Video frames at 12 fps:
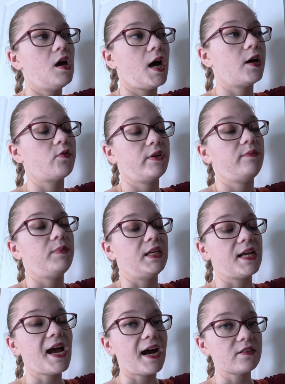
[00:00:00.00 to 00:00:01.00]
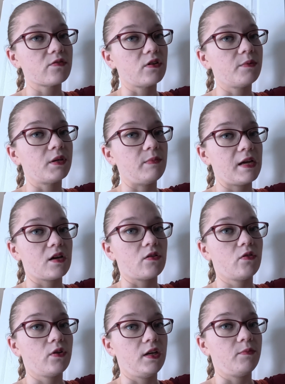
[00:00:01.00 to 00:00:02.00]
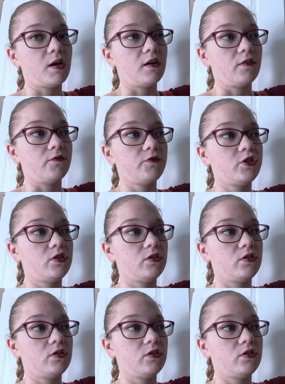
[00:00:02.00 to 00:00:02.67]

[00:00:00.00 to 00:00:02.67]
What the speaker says: a green bean casserole. I'm gonna make a cream of